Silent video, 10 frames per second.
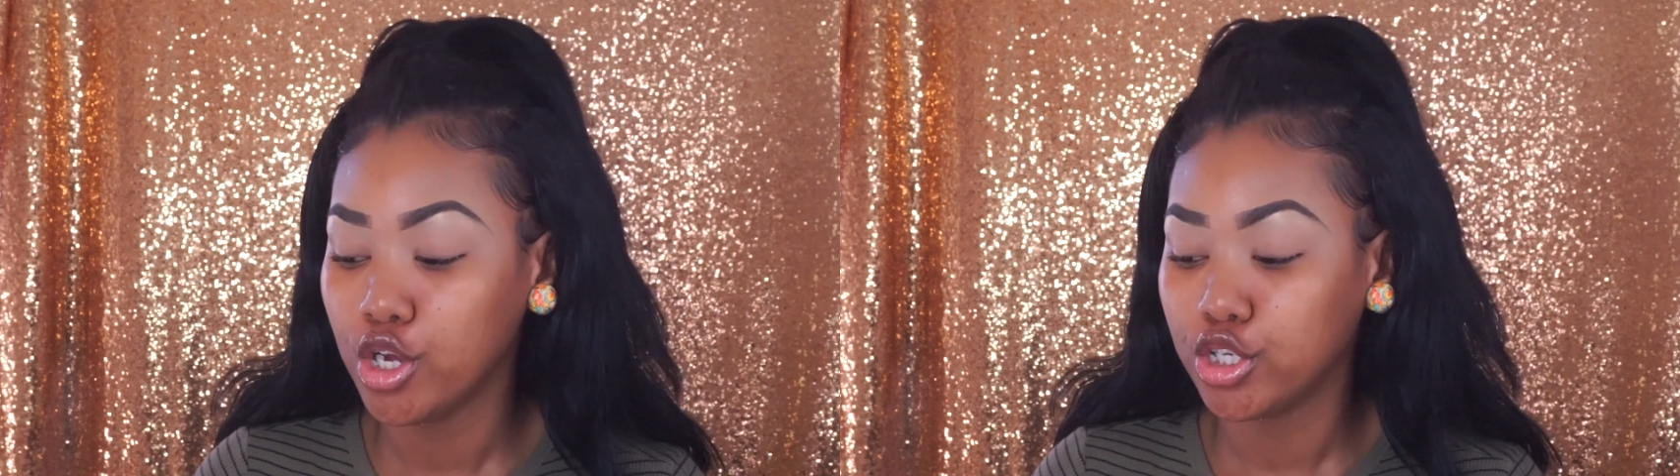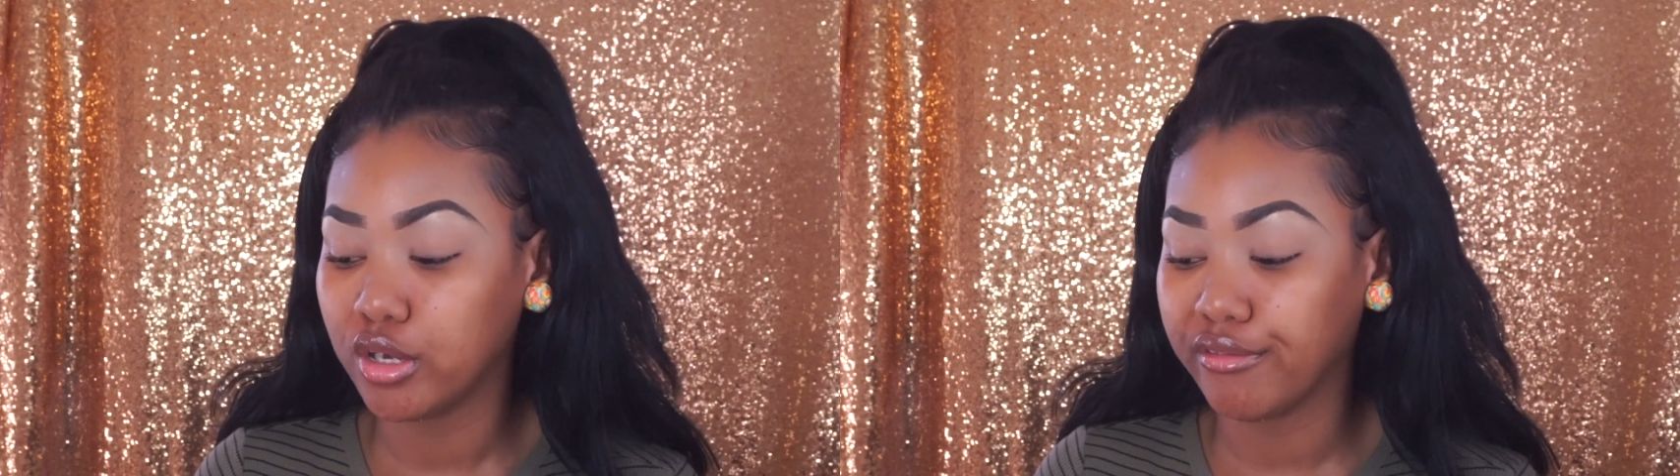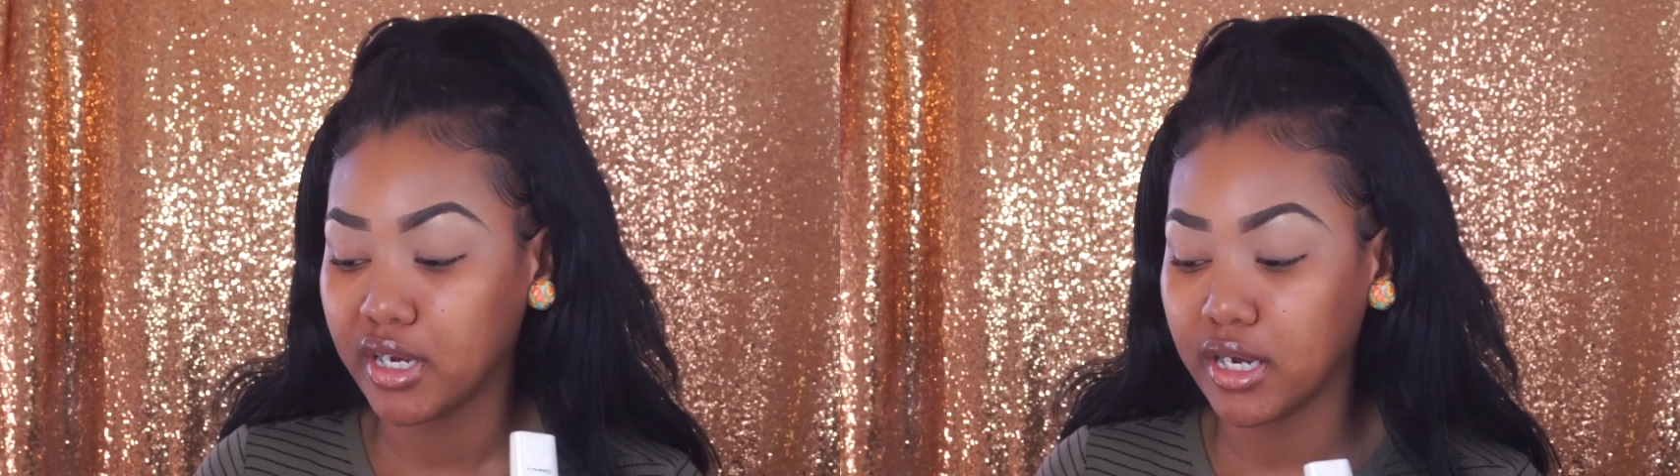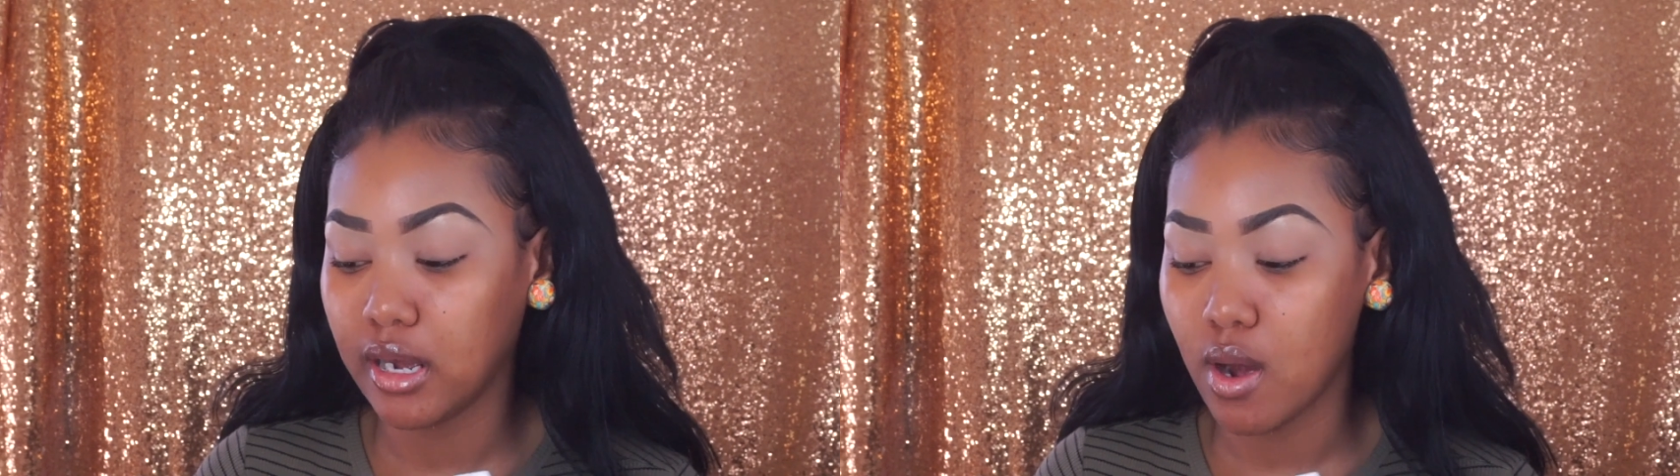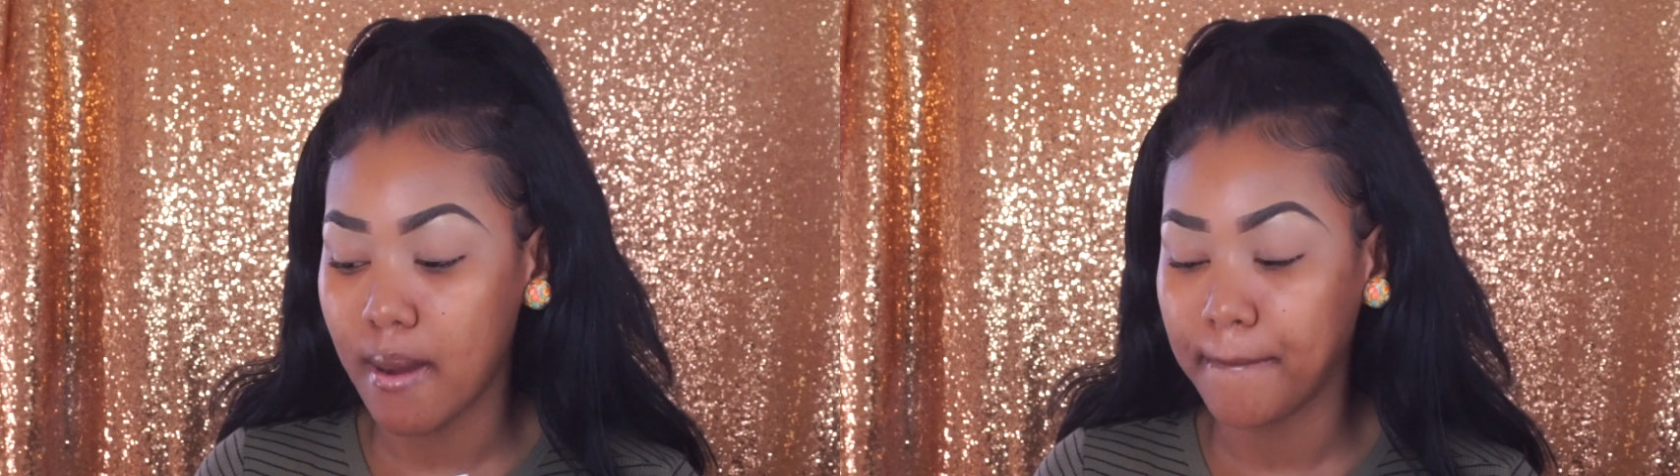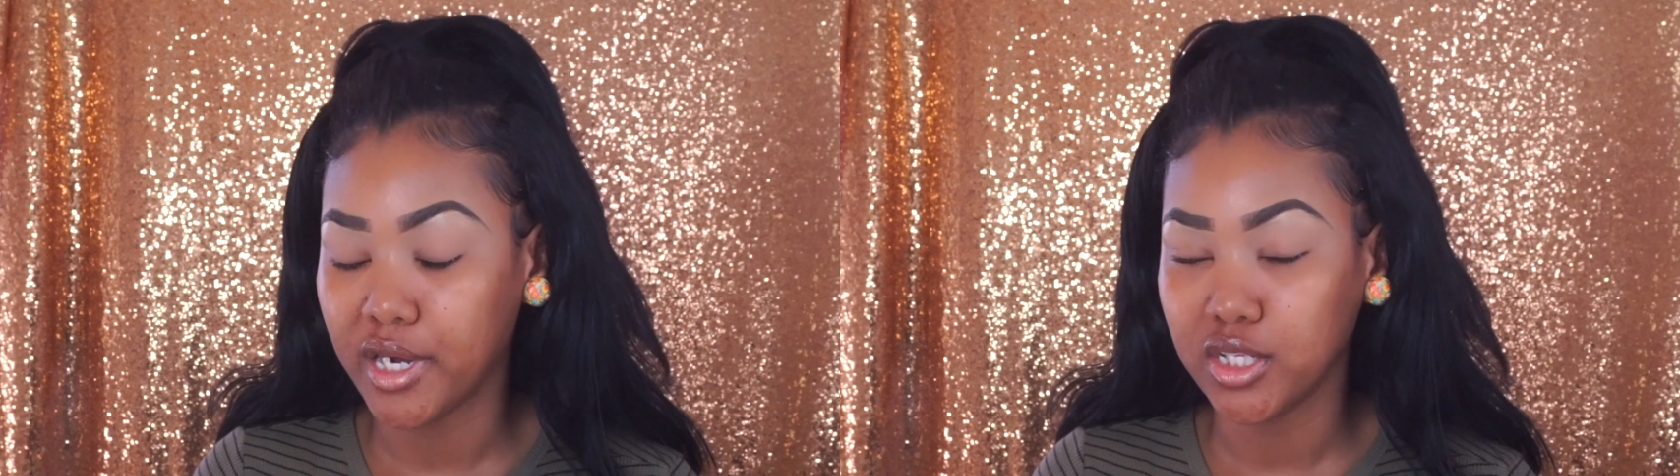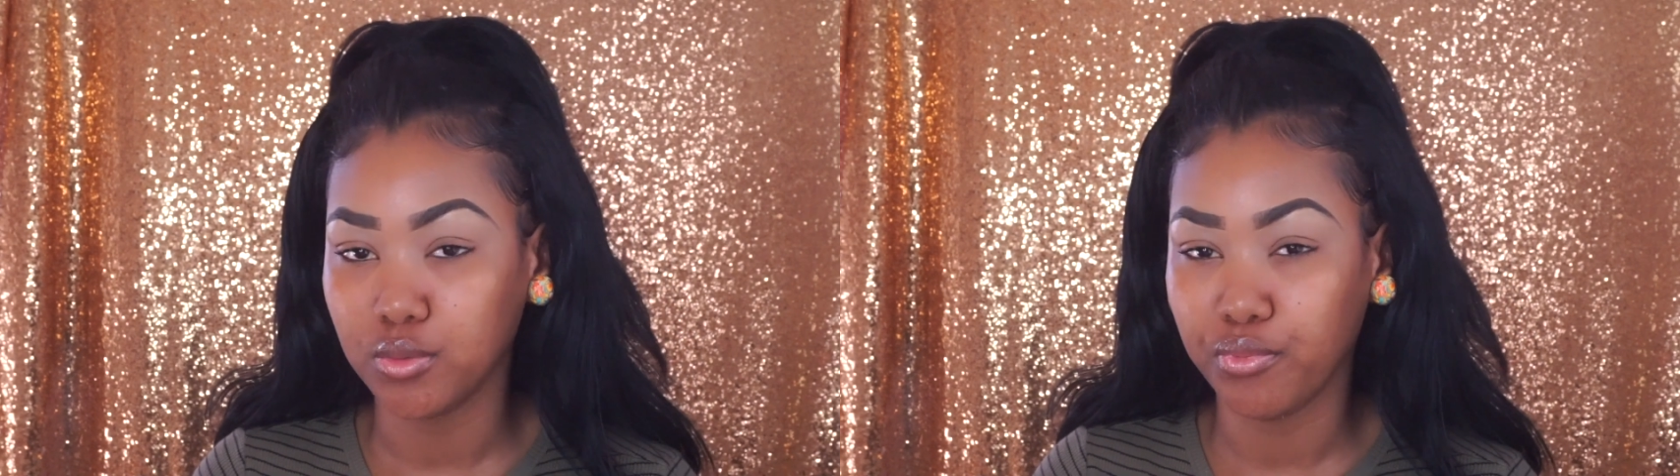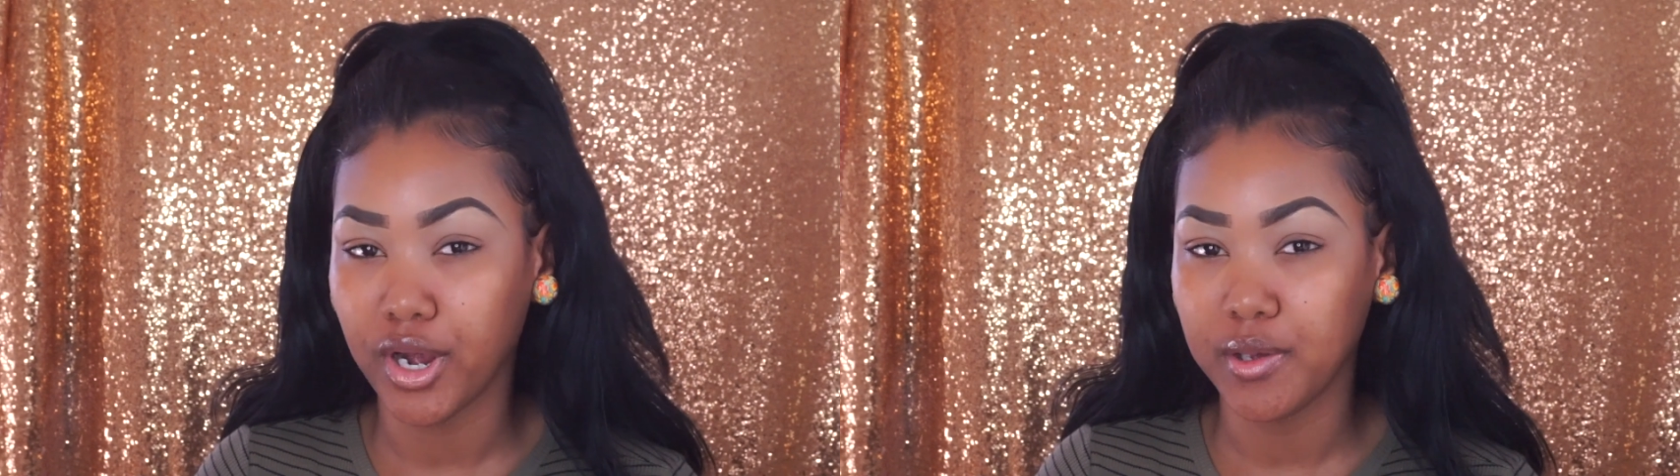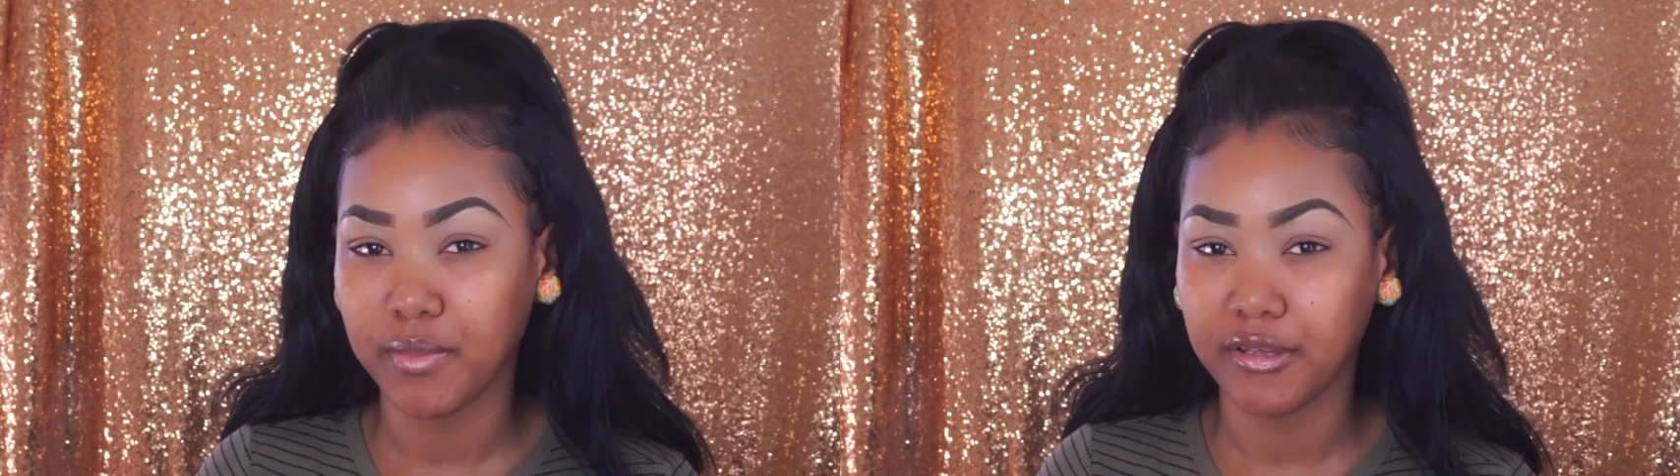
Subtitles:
so right now I'm about to prime